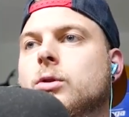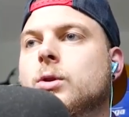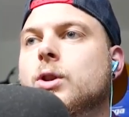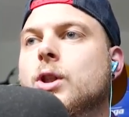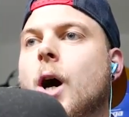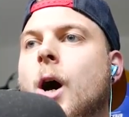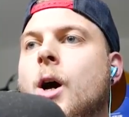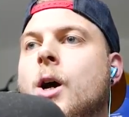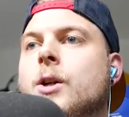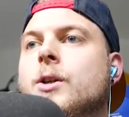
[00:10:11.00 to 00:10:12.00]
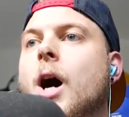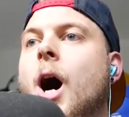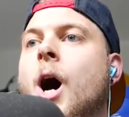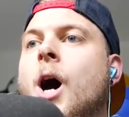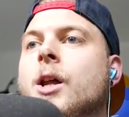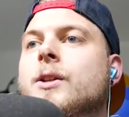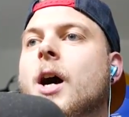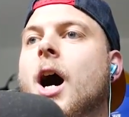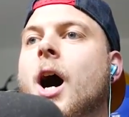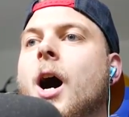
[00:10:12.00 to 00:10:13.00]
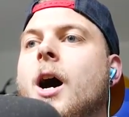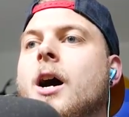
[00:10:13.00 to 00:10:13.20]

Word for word: Oh. No, oh. no, oh.